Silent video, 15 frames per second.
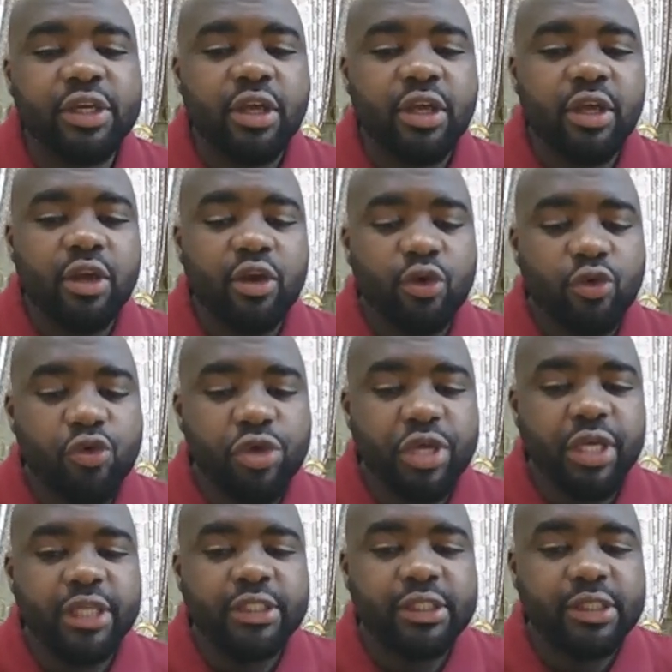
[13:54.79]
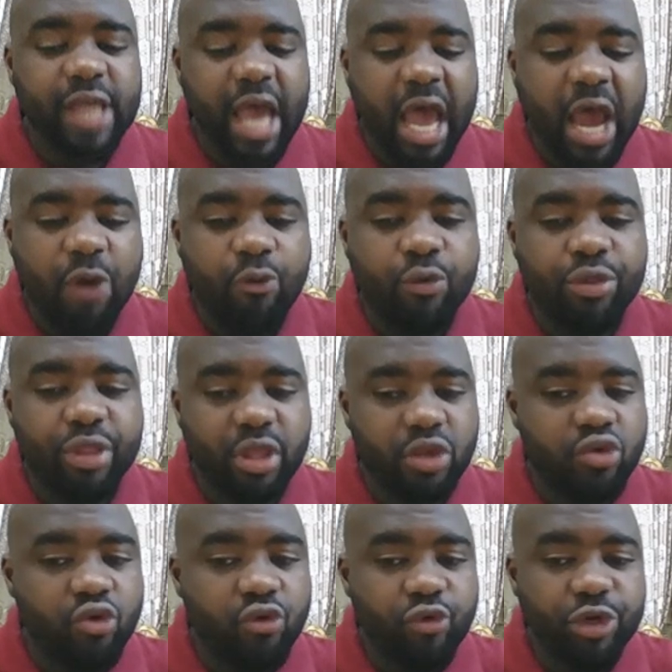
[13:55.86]
Cookies are within your
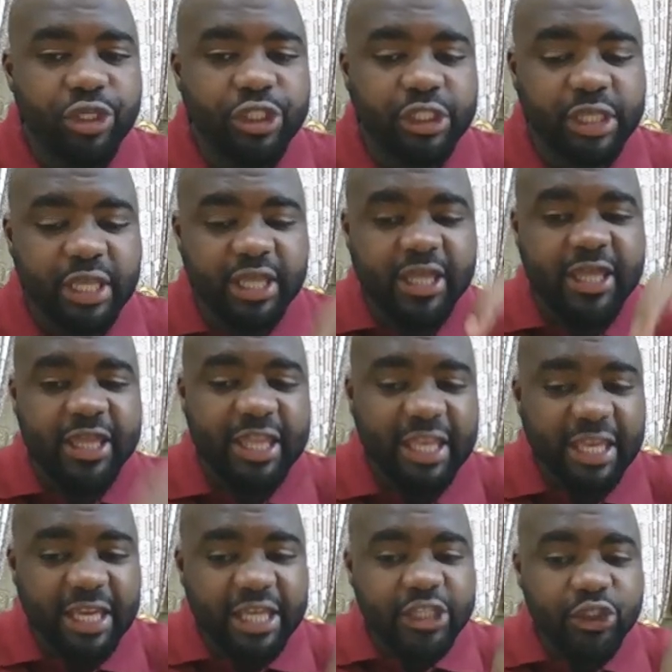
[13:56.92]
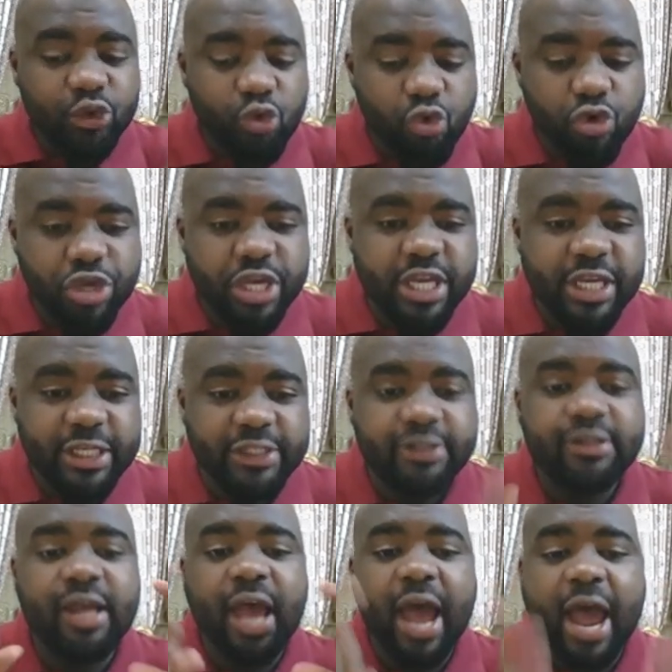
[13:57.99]
reach. These cookies
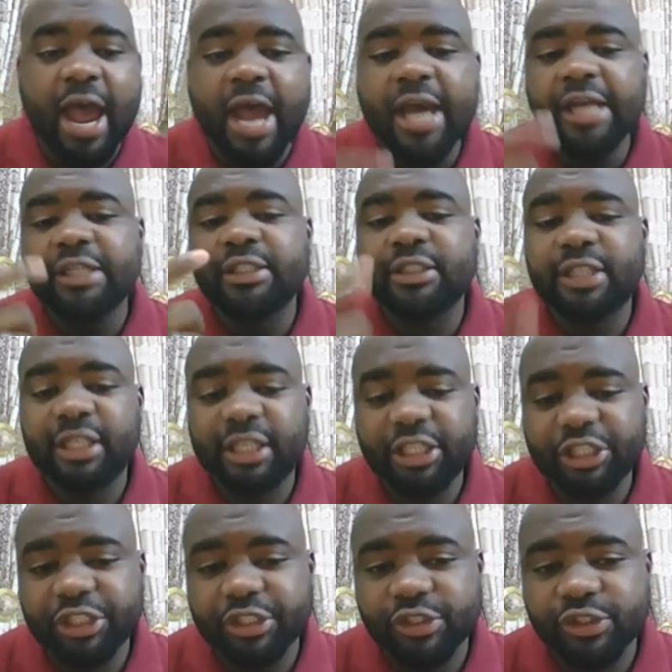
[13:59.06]
are delicious.